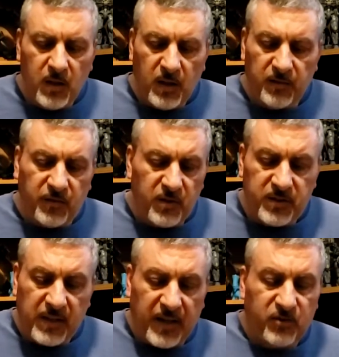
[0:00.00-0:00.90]
As far as
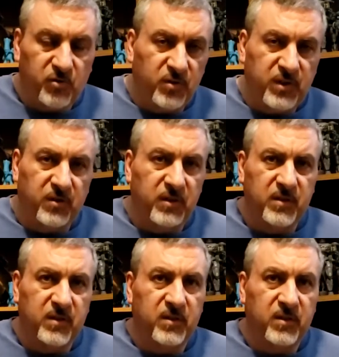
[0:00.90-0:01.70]
the actual series is